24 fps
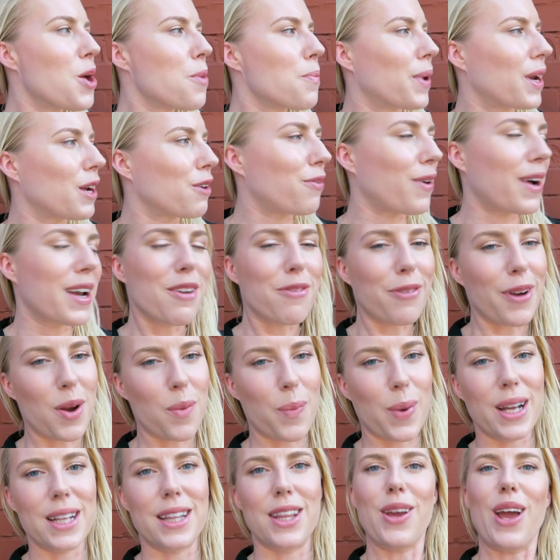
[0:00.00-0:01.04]
But I find it very
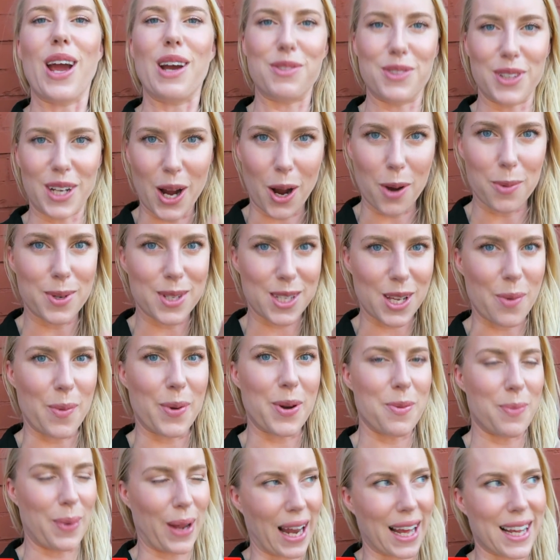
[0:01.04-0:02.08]
weird that you have to go up to
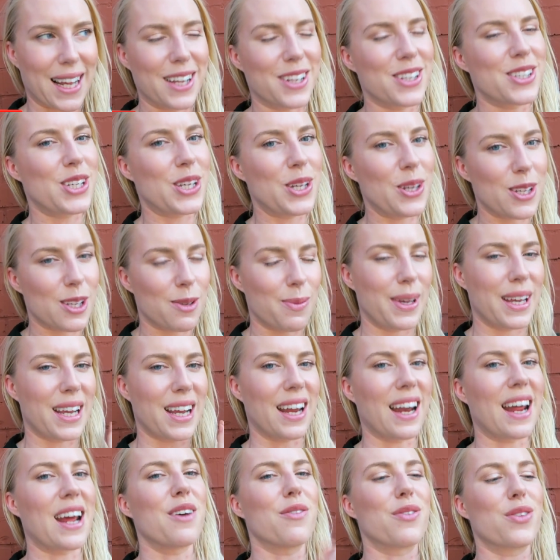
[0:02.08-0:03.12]
someone and be like, excuse me,
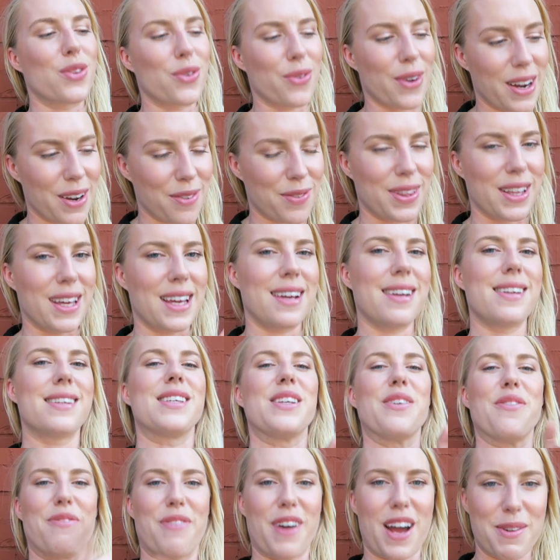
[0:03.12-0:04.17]
can I have three of these
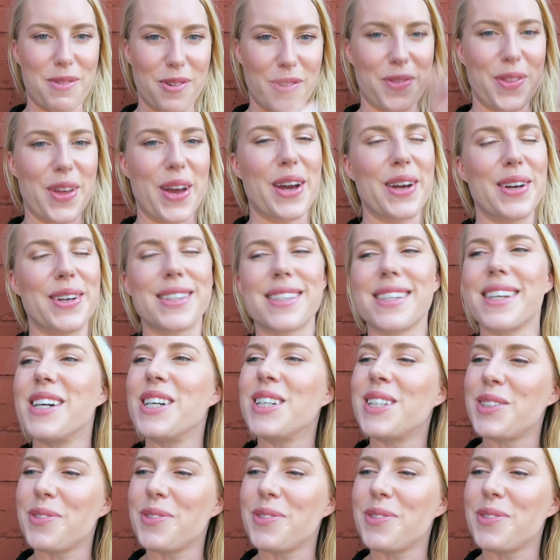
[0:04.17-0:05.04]
and five of those?